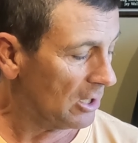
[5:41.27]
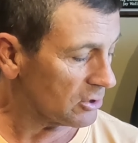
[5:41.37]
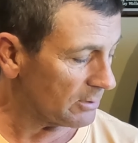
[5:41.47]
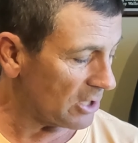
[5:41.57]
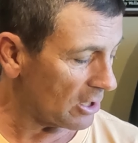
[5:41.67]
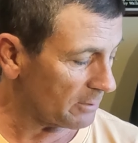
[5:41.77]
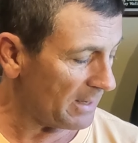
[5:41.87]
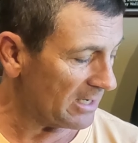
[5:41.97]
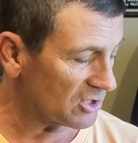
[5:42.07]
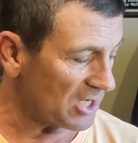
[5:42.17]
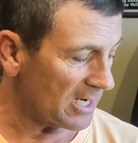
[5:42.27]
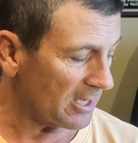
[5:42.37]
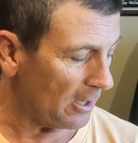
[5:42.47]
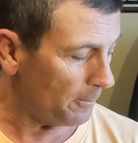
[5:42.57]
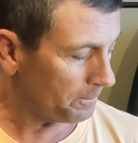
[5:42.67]
So we talked about a
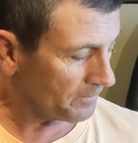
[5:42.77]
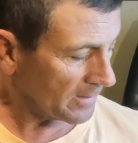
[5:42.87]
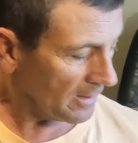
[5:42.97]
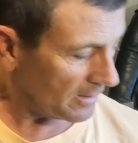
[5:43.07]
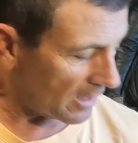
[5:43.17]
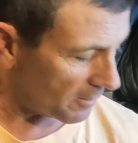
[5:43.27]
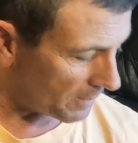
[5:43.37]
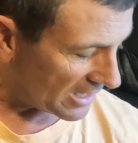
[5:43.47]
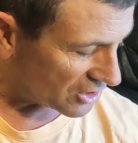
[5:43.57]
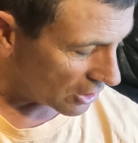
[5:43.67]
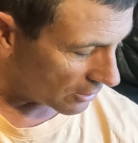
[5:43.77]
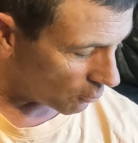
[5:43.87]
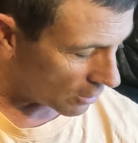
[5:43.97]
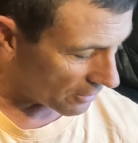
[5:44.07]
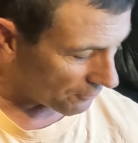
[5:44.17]
Senko. Another bait you're going
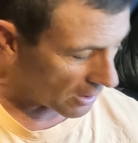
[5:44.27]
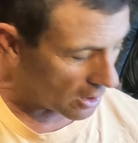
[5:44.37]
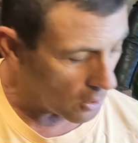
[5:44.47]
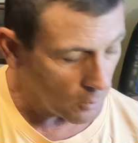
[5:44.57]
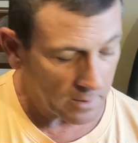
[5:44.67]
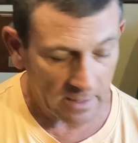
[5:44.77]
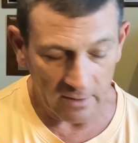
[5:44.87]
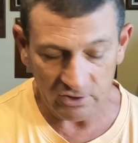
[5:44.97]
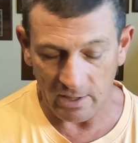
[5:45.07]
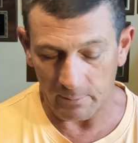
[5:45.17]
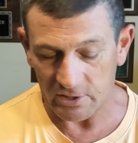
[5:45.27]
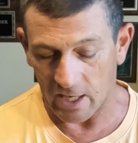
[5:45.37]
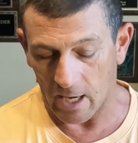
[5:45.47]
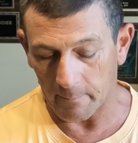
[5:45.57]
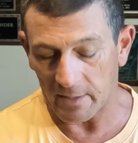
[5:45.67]
to want to throw in the
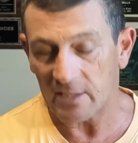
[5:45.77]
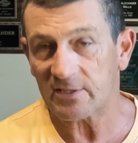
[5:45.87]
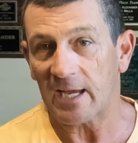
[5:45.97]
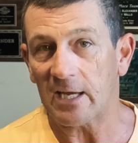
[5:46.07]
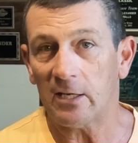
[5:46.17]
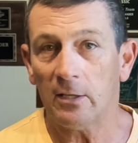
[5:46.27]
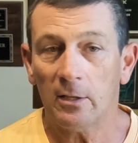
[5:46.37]
summertime is a